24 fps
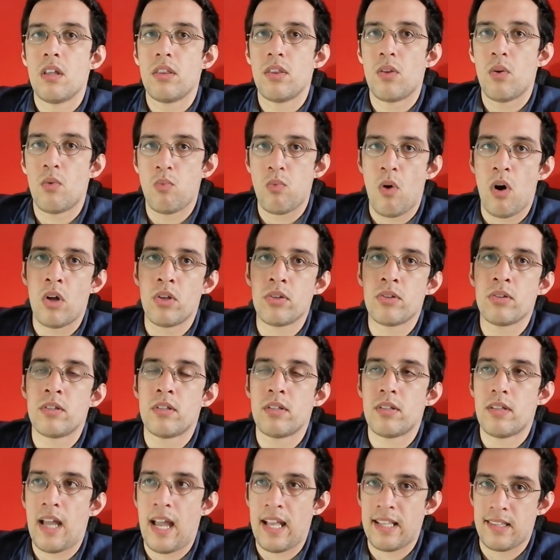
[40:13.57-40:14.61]
the
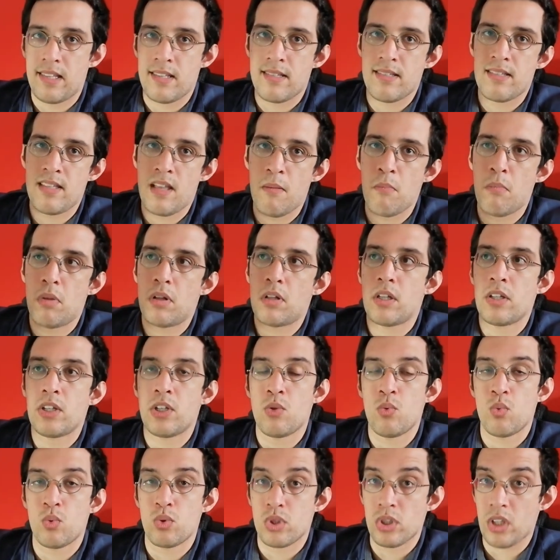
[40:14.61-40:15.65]
wand at the symbol and
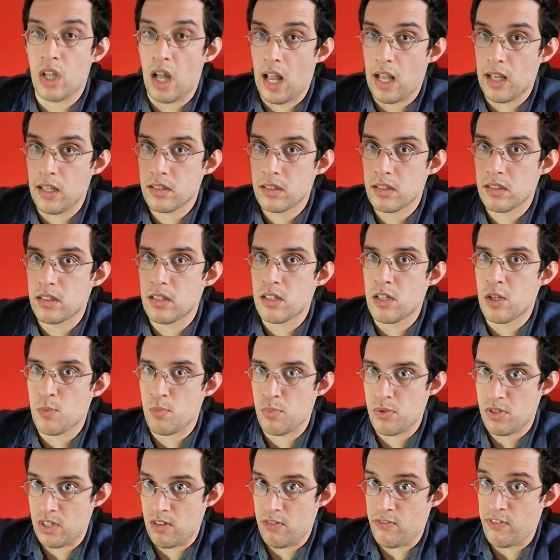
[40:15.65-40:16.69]
you would cast the
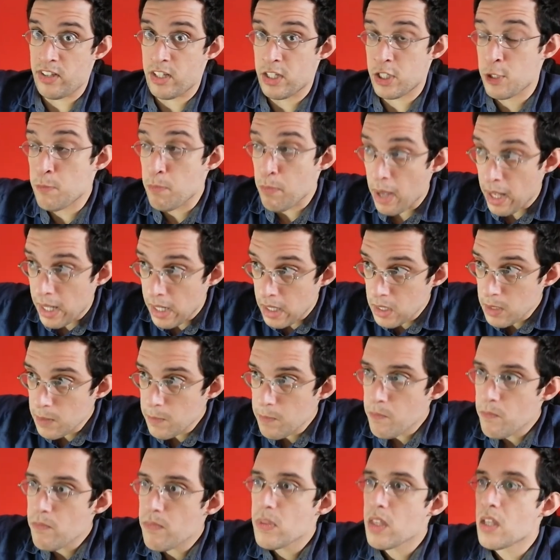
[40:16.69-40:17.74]
specific spell